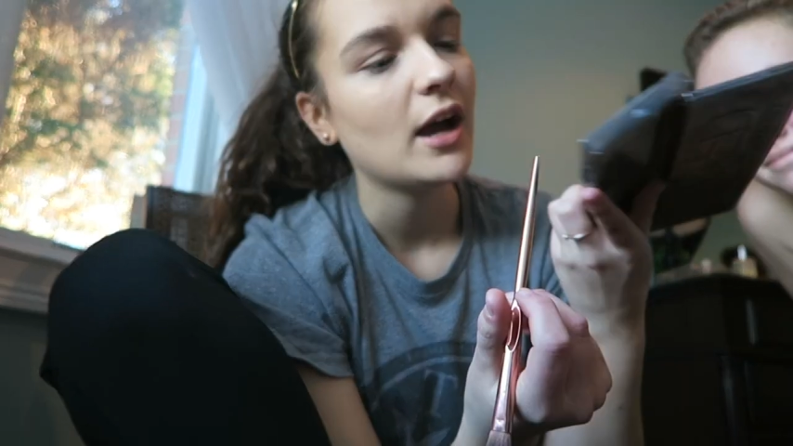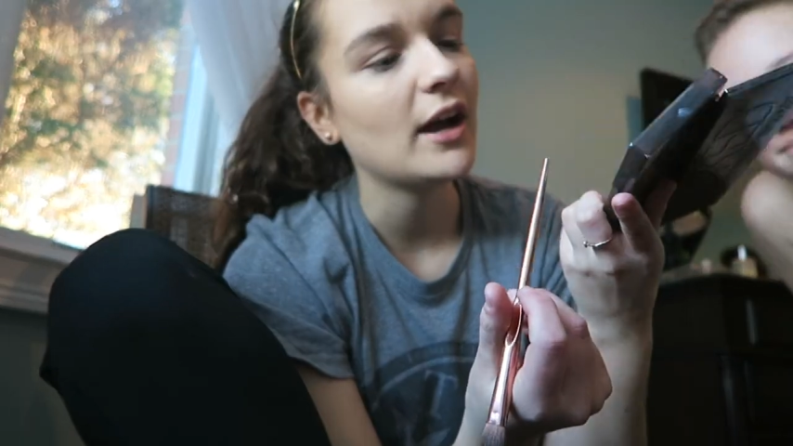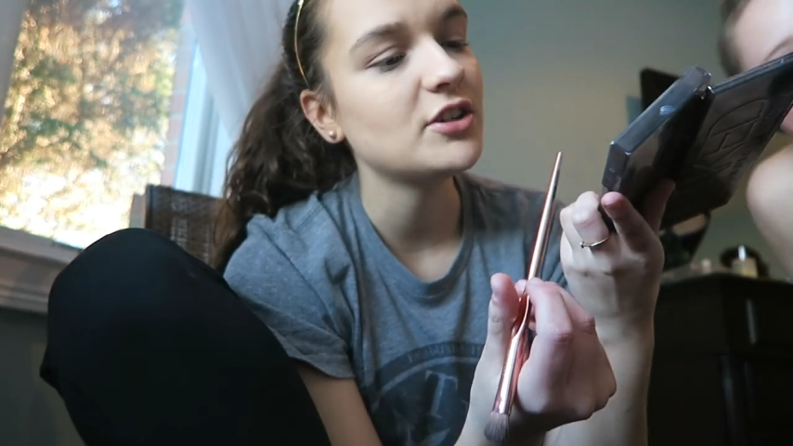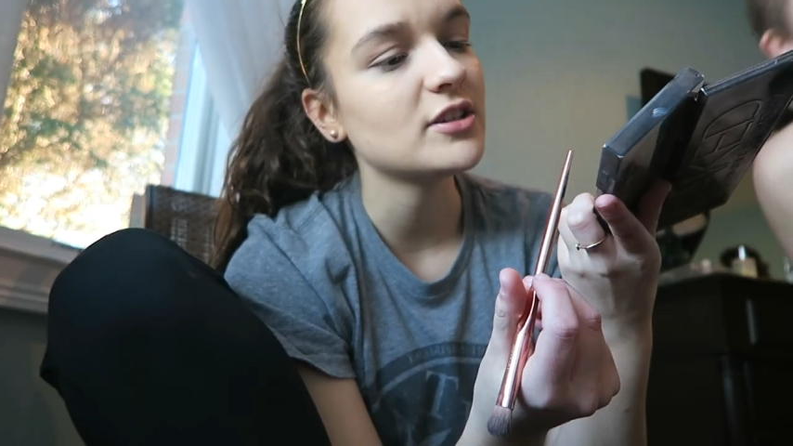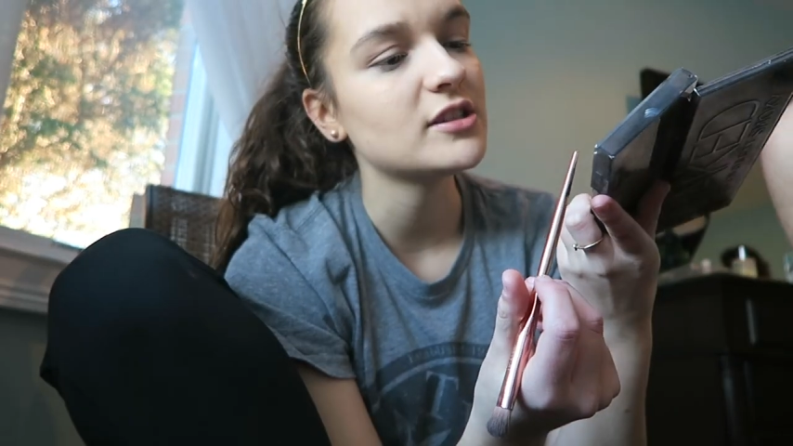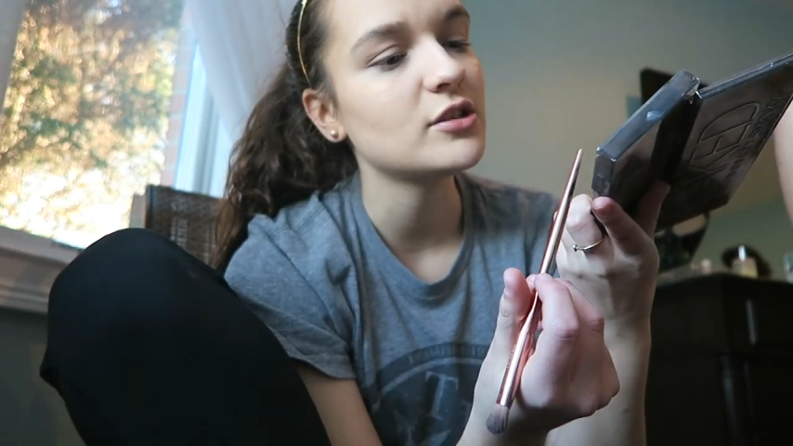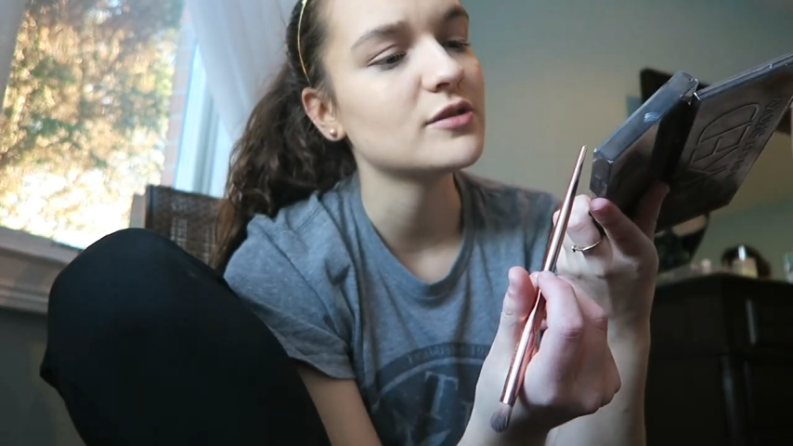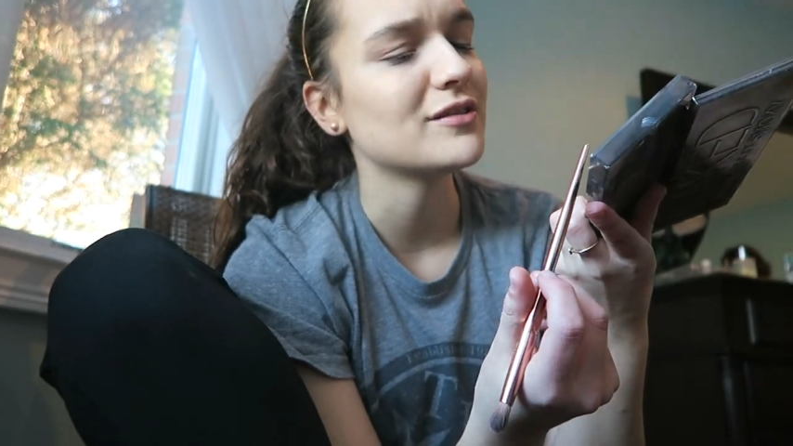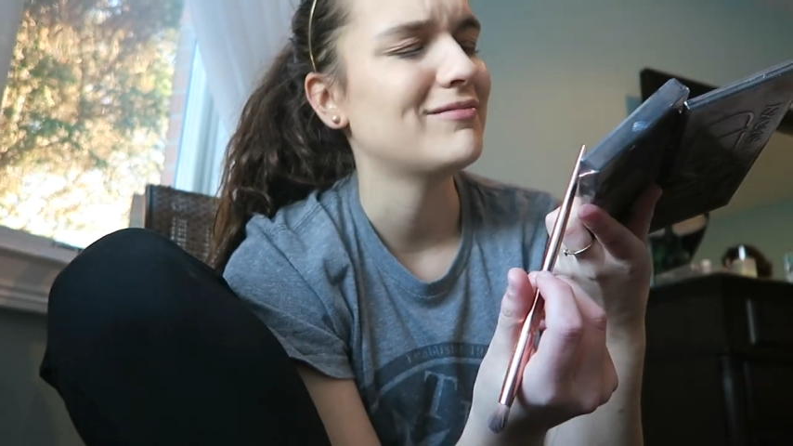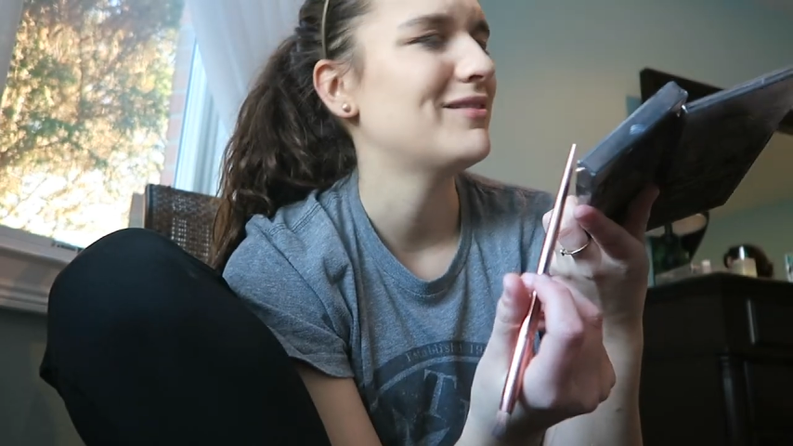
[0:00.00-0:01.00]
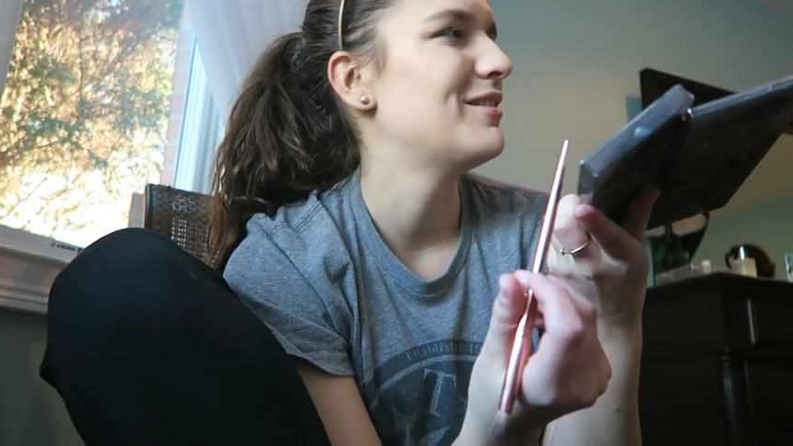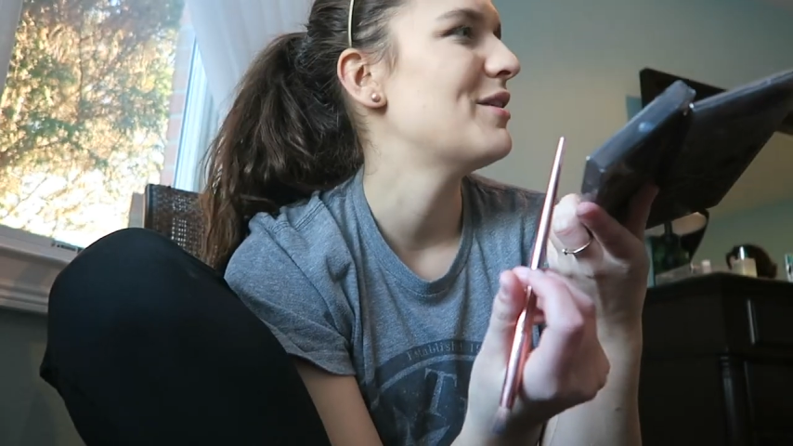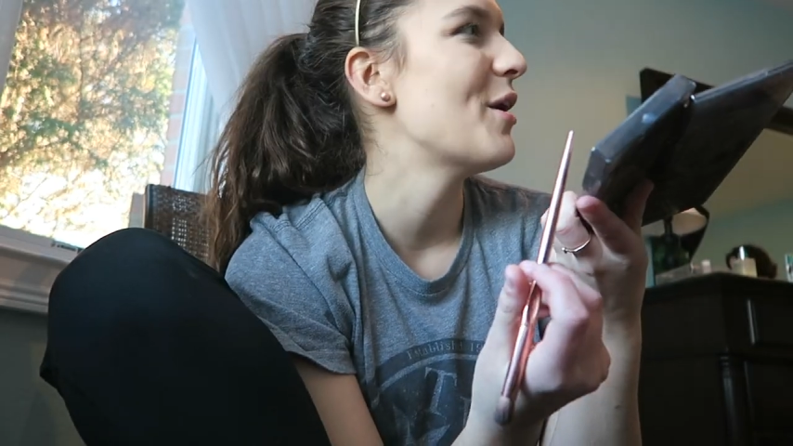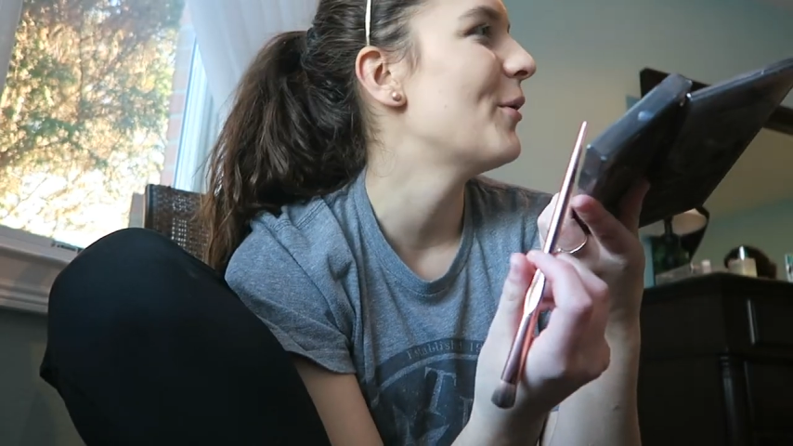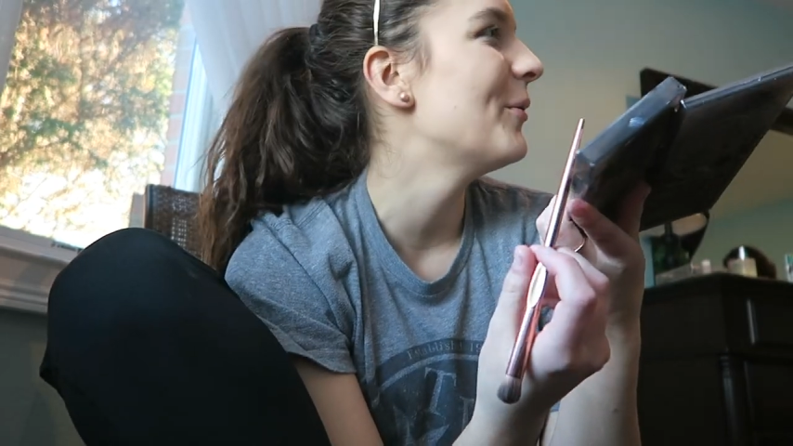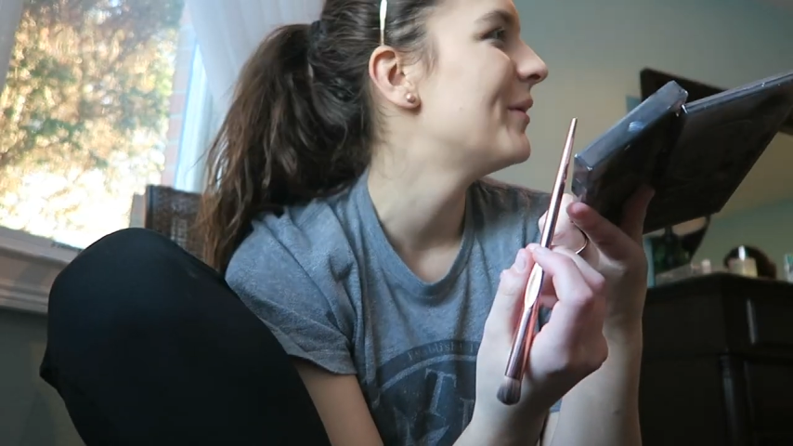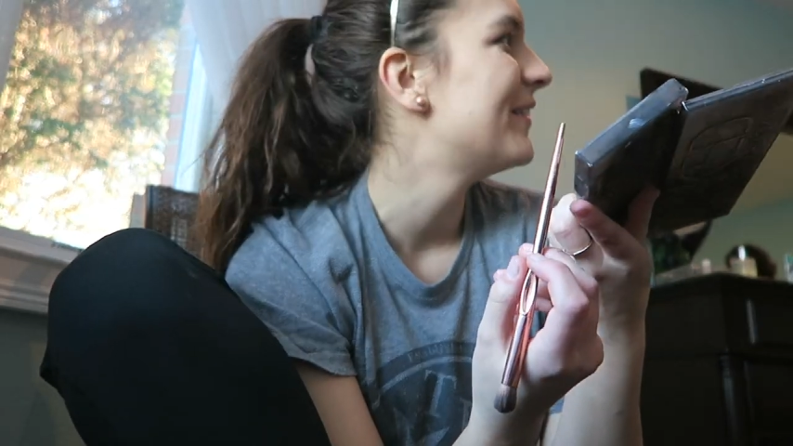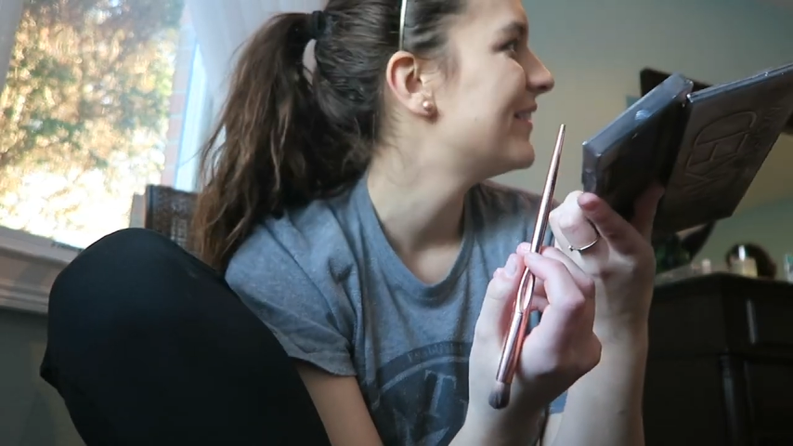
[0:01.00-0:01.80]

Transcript: I just use I really no.